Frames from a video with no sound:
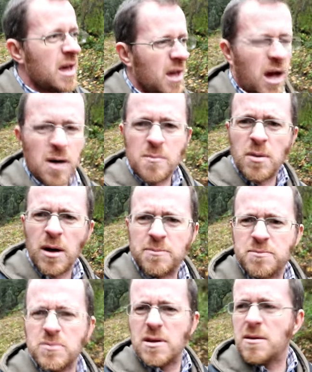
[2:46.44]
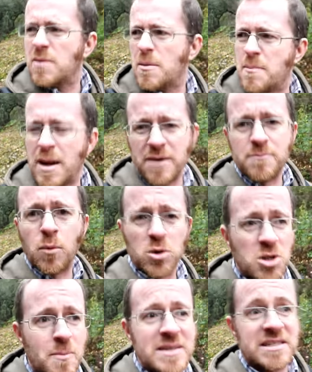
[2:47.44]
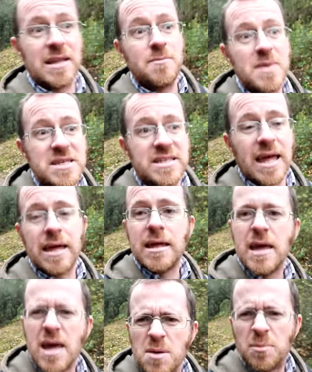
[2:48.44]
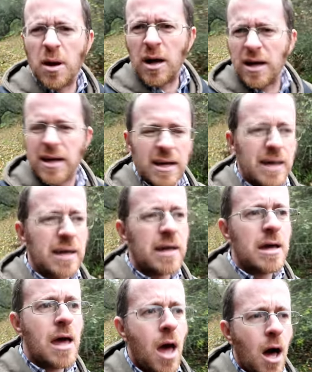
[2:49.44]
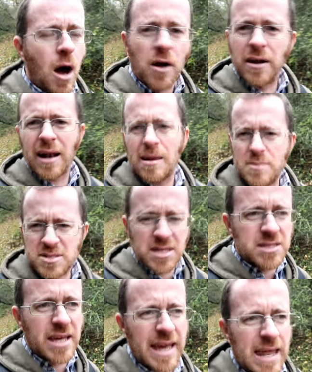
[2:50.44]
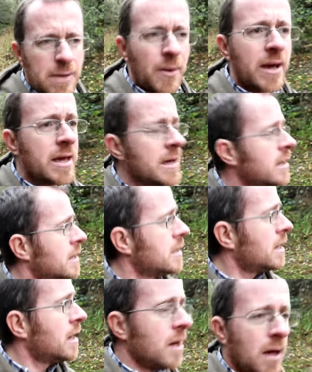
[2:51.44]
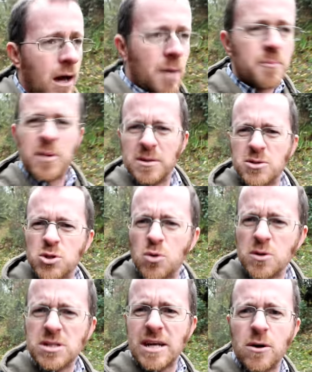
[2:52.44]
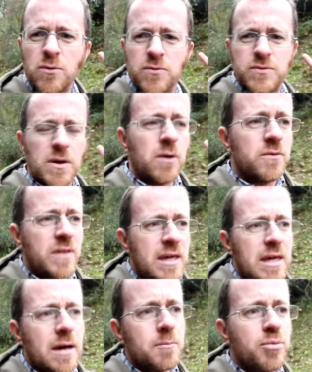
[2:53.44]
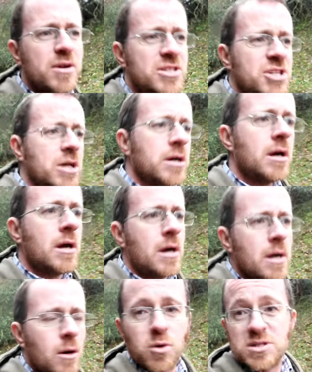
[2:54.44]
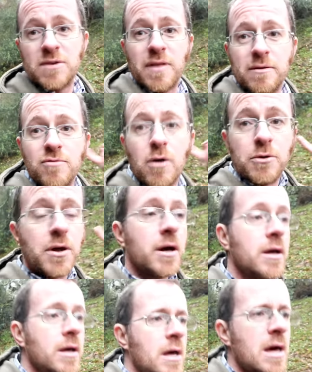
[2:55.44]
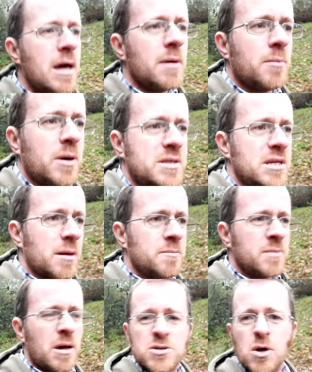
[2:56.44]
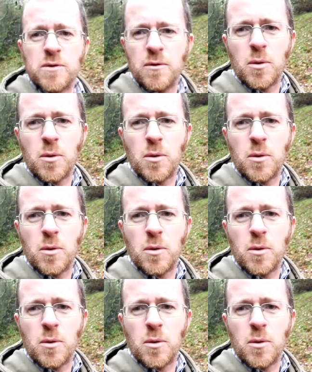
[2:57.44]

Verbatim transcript: Um, I may have monumentally missed it, but I'm going to claim it as a tick anyway. Because um, I'm sure it's south of the um, bridge, or south of that road, but um, no sign of it